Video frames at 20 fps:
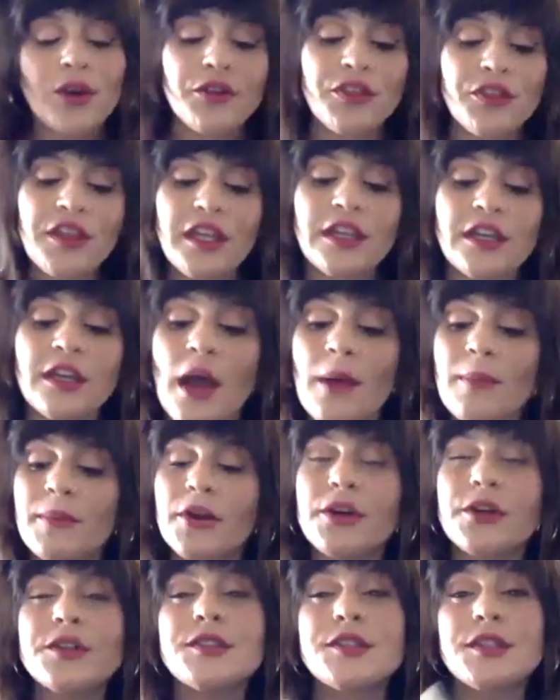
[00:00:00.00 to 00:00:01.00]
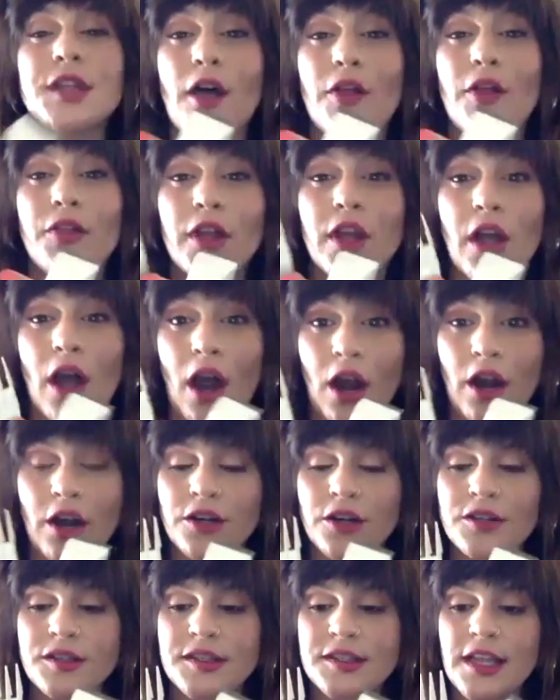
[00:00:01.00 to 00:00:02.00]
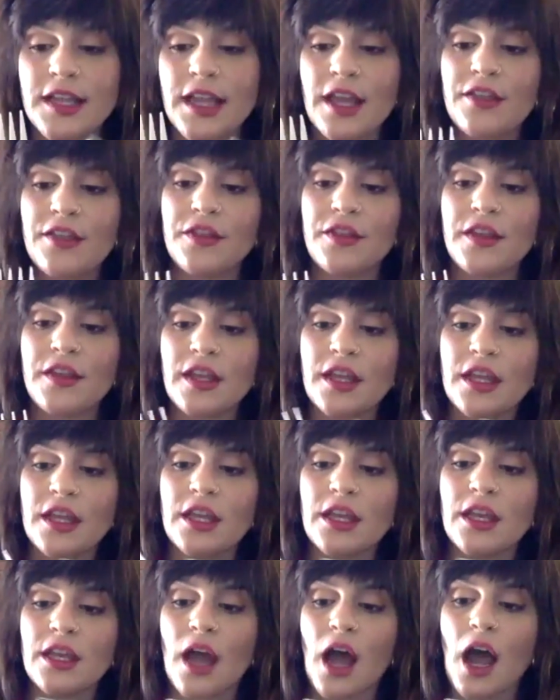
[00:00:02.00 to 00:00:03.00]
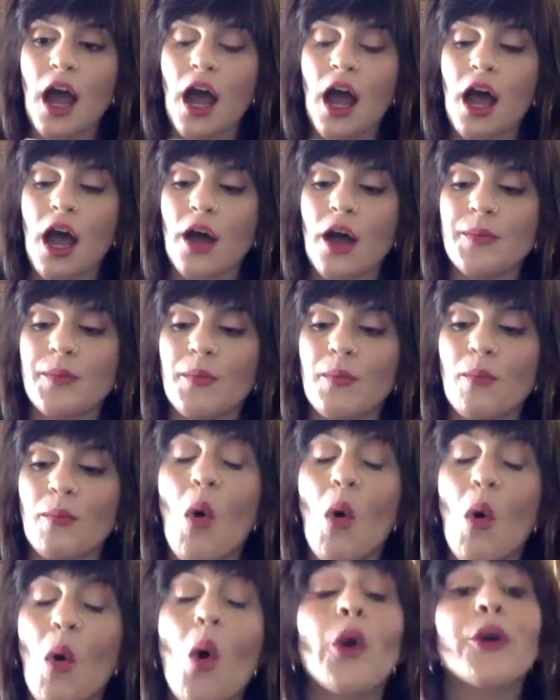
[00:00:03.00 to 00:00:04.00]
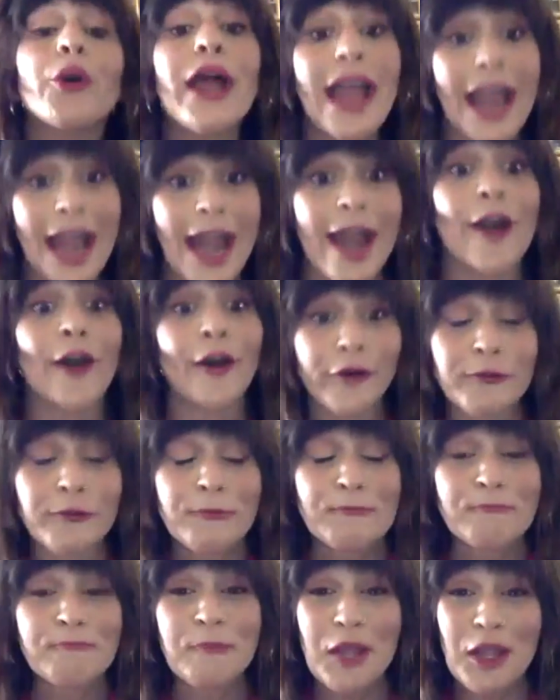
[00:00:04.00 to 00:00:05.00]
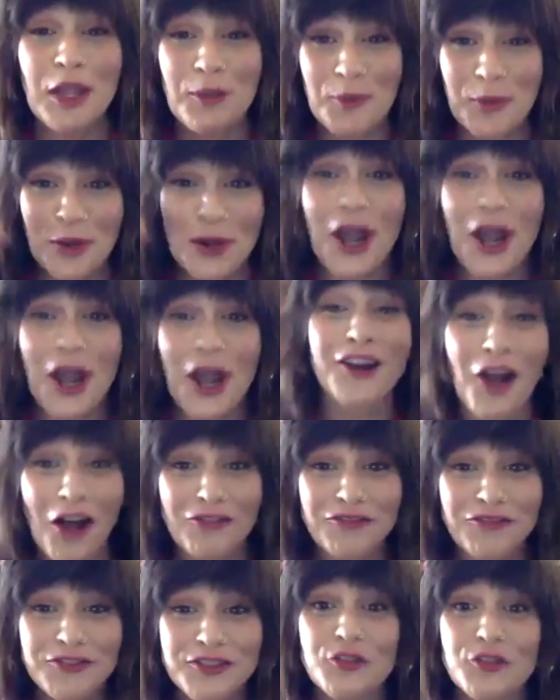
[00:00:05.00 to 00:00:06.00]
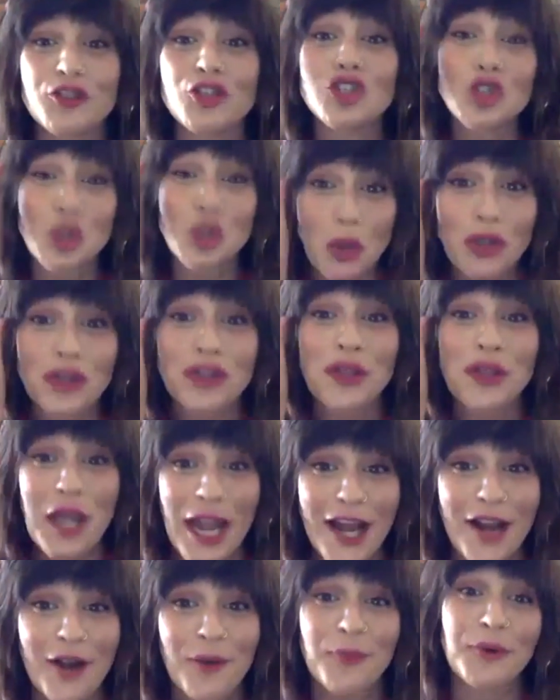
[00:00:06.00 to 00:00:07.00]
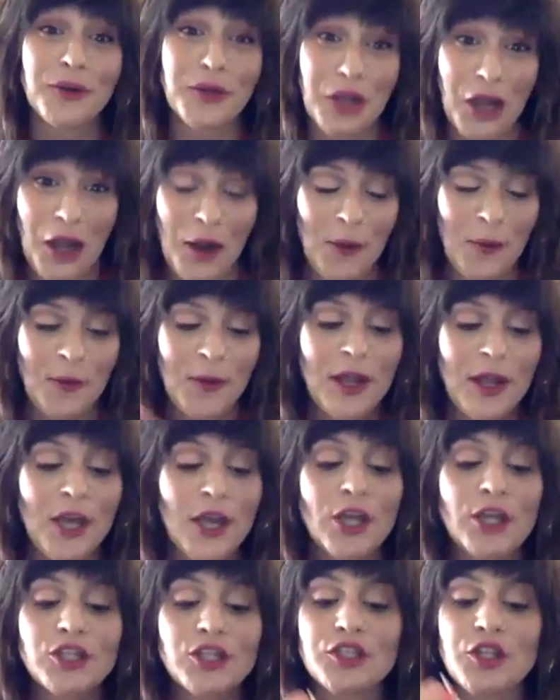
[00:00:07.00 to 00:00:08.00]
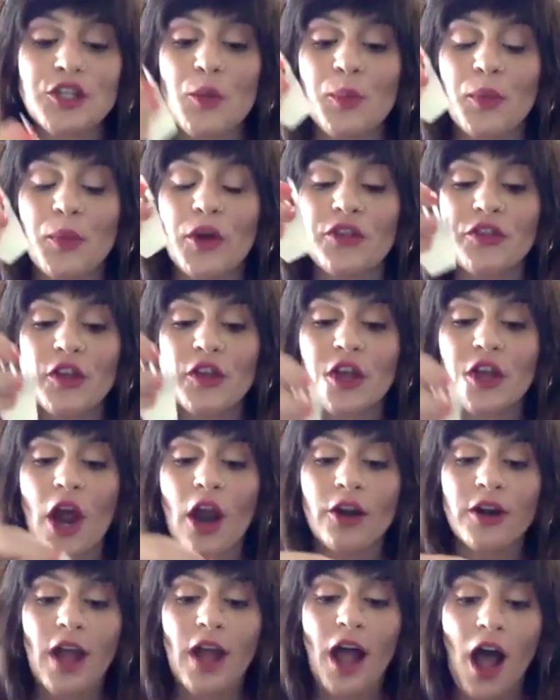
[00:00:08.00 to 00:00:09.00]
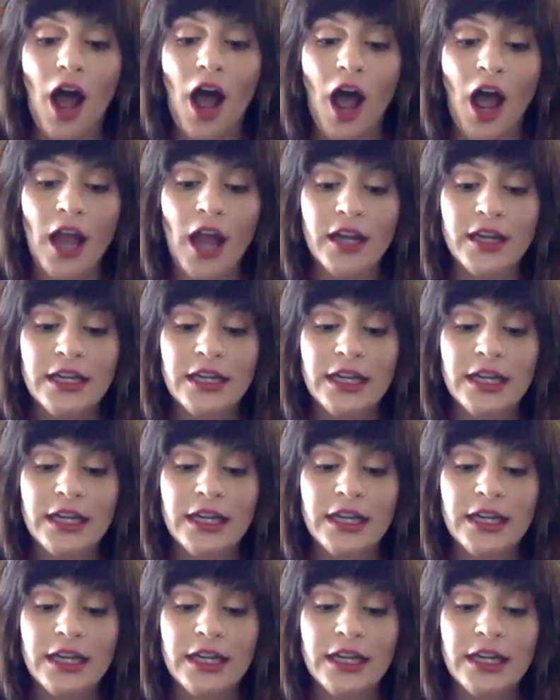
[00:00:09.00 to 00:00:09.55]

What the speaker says: the numbers on the guards, the more hair it will cut off. So the shorter the hair will go. So put the guard on